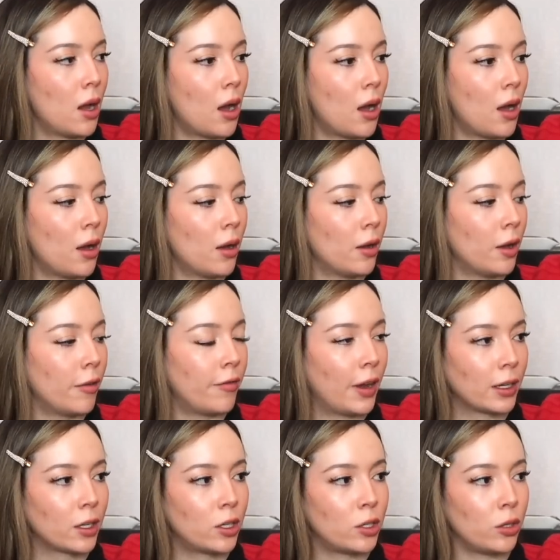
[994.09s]

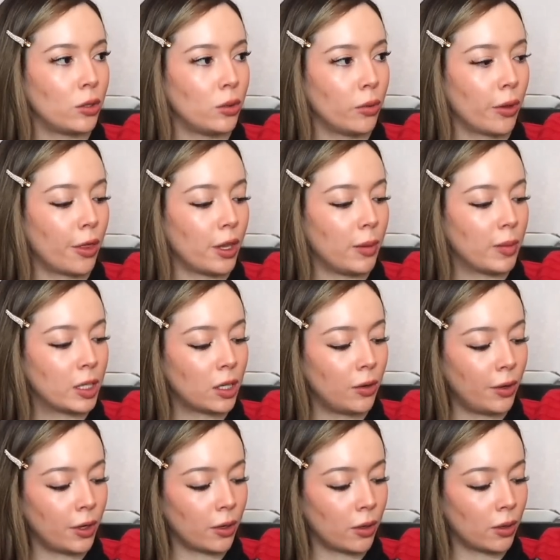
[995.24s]
effect to the
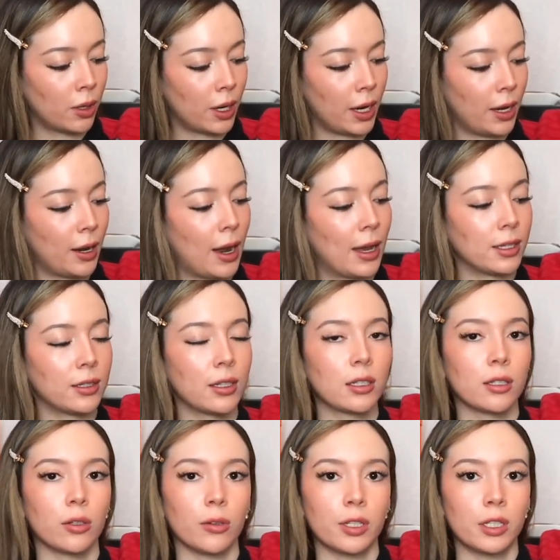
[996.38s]
material, and it has
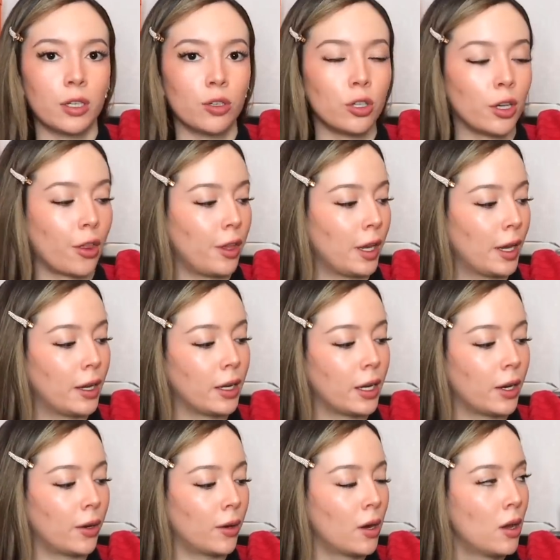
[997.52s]
this little cinching thing in
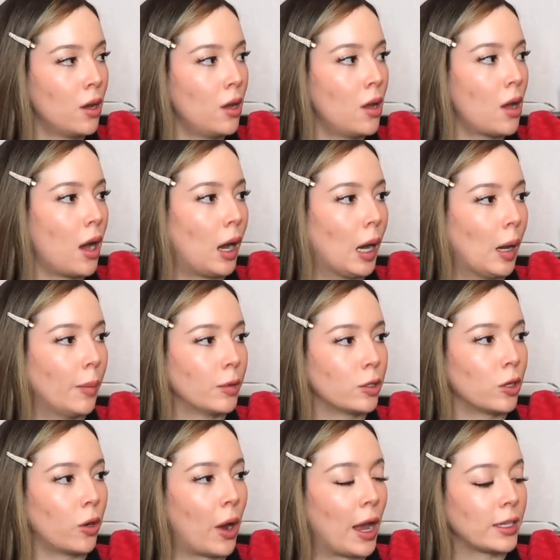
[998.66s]
here.
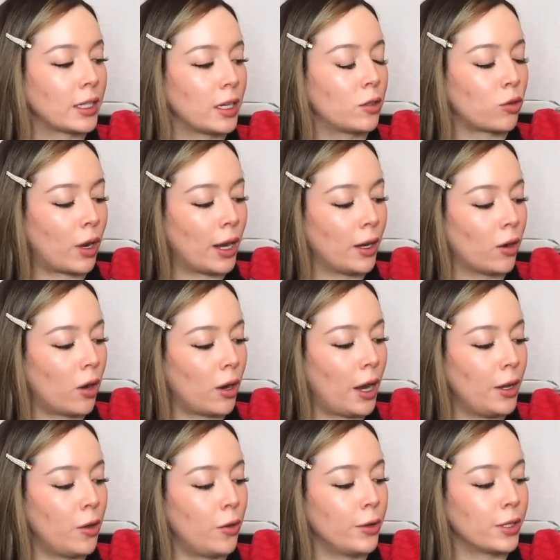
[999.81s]
So as I tried it on,
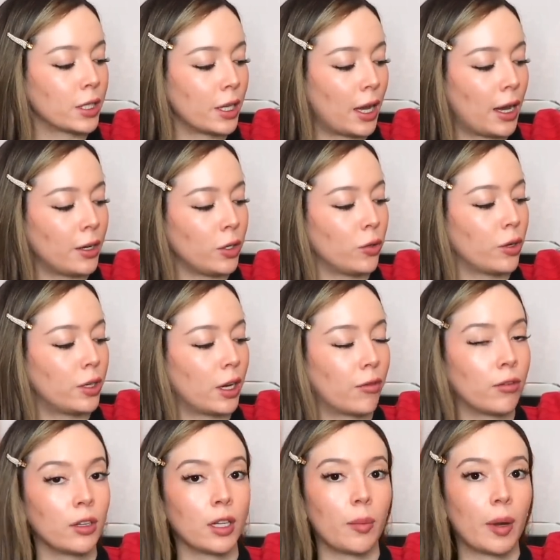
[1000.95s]
I noticed that you could
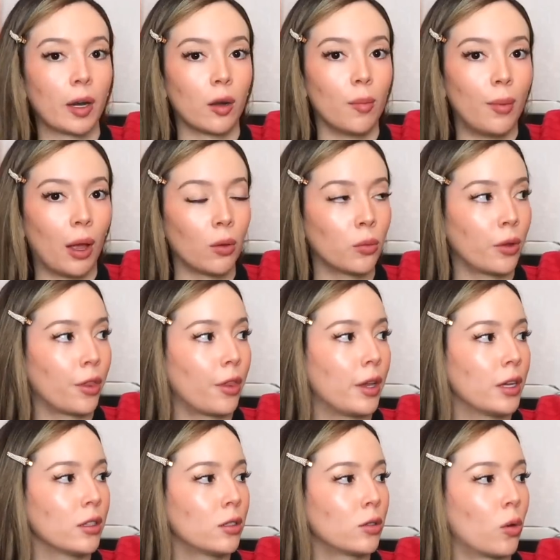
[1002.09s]
definitely pair a belt with
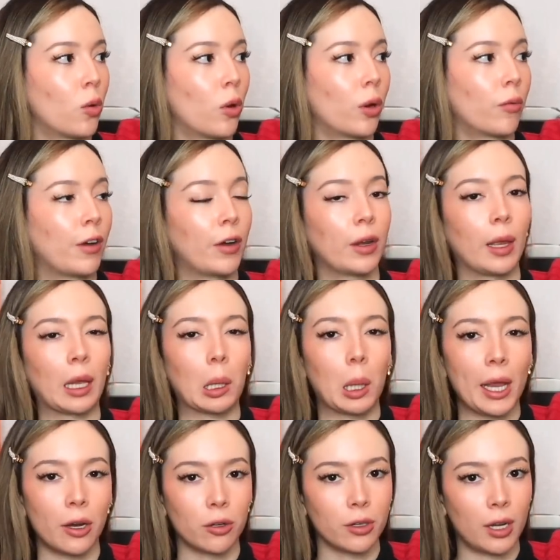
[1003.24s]
this, or very like
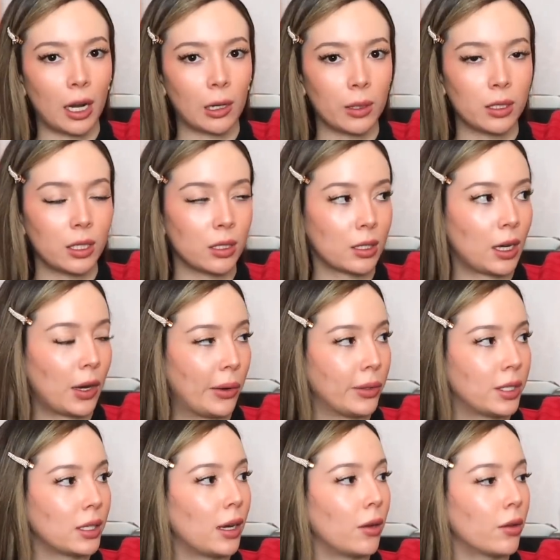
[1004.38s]
layered necklaces is how I
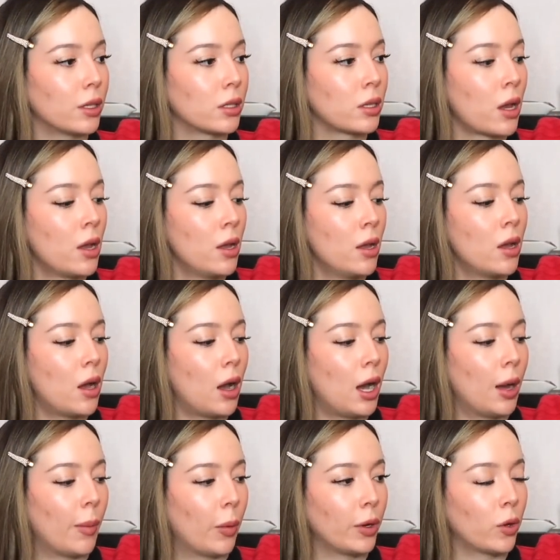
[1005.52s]
would style this.
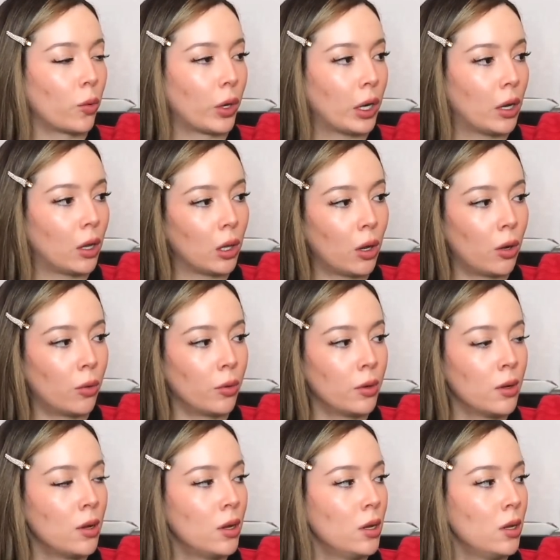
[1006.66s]
I wouldn't wear it alone,